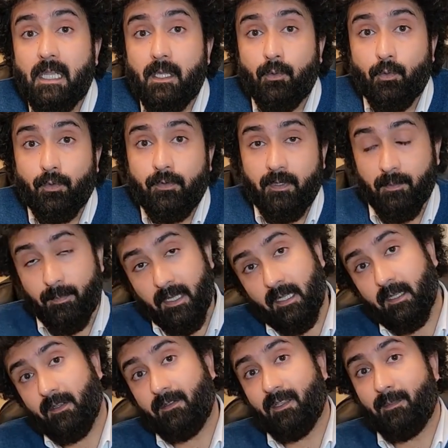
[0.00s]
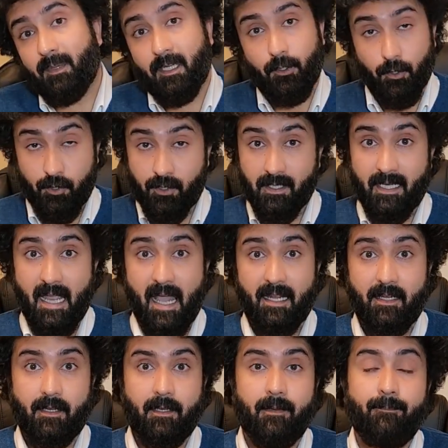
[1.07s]
news because Immigration
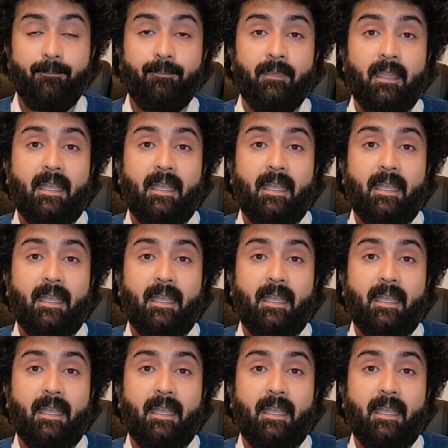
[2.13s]
Canada